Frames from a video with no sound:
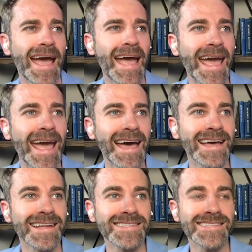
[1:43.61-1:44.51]

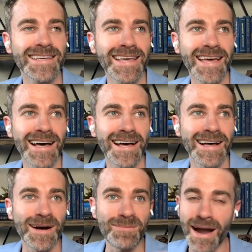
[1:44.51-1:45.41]
and
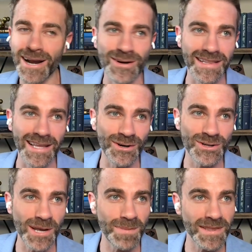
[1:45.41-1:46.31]
a minor in leadership.